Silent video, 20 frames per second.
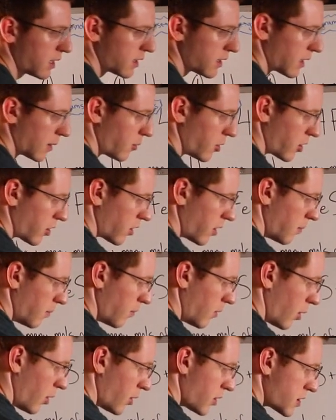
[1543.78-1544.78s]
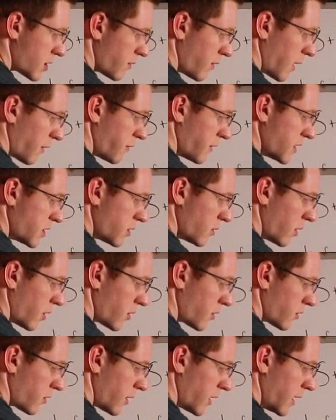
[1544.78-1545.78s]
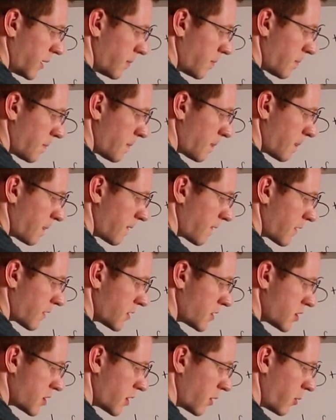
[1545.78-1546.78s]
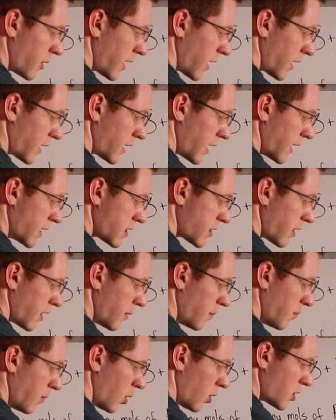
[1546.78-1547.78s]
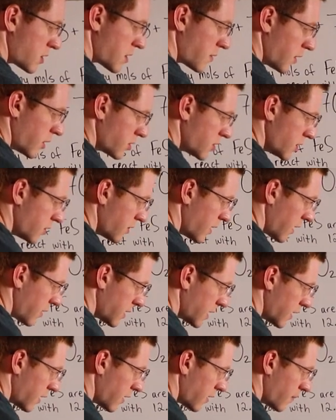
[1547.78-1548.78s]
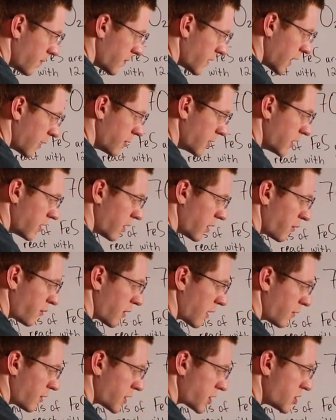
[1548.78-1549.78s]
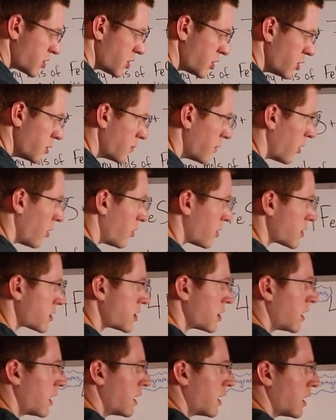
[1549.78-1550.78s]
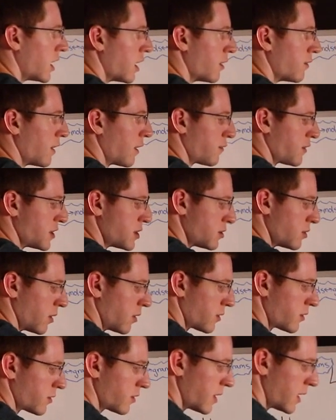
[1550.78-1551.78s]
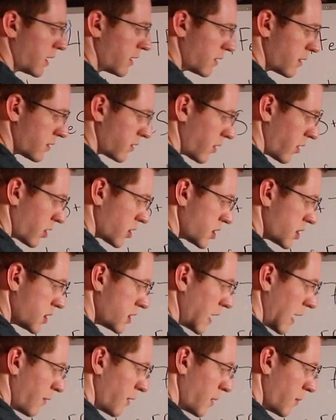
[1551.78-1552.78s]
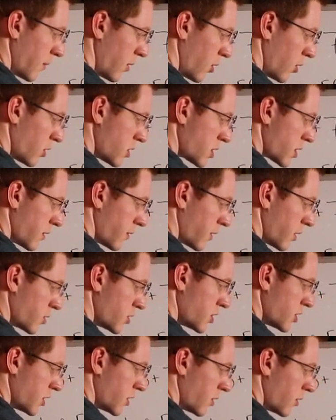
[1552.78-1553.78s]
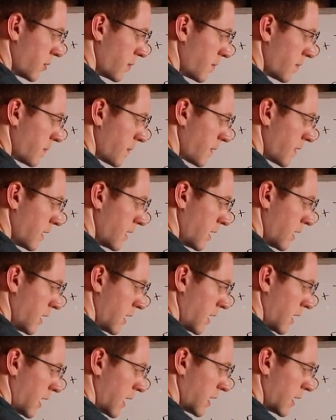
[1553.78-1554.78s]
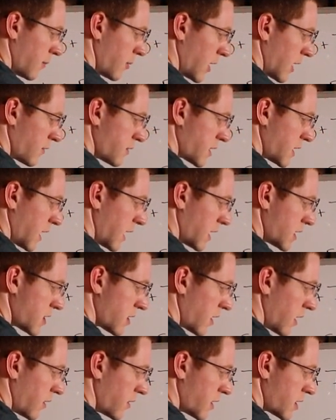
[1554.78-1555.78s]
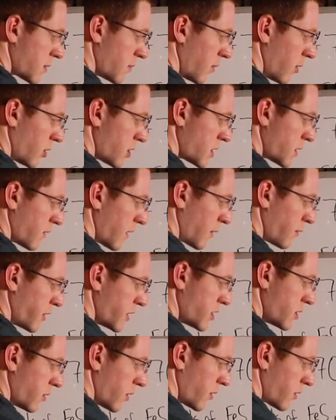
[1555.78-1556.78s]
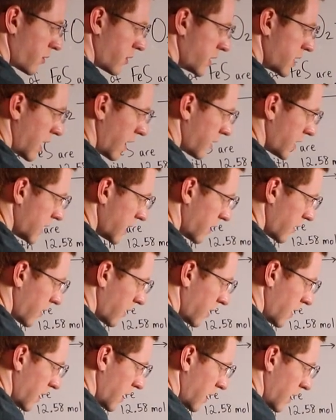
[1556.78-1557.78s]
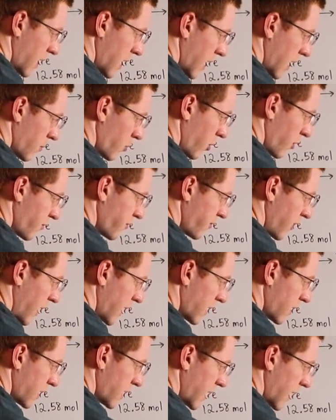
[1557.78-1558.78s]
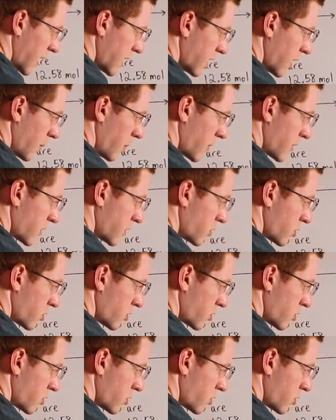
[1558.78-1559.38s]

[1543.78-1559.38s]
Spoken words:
Then we'll go to moles of Fe2O3. So we got to cancel out moles of O2 down here, and we know that for every 2 moles of Fe2O3, there are 7 moles of O2. And then we have to cancel out this moles of Fe2O3 down here, and we'll finally end up with